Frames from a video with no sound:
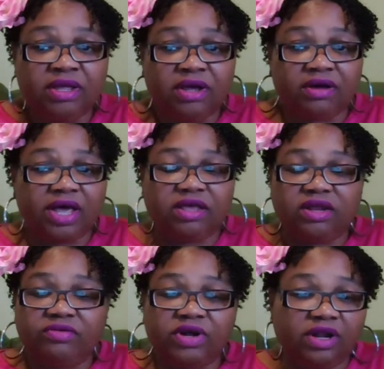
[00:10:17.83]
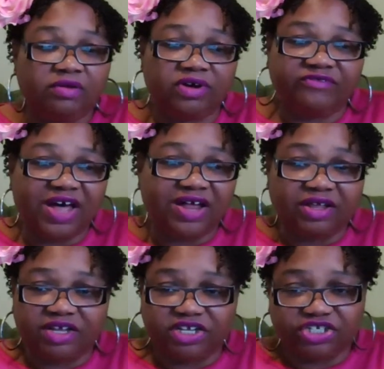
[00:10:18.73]
Okay. You don't want anyone
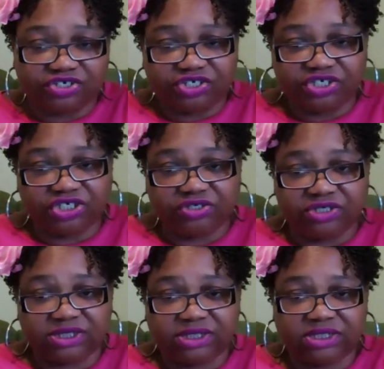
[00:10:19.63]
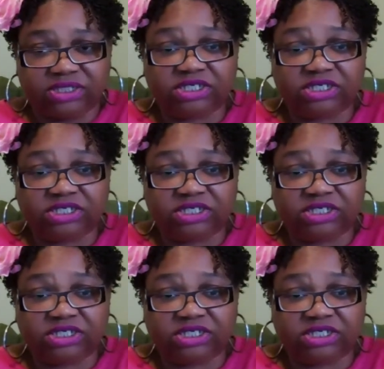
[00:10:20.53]
filing against your insurance.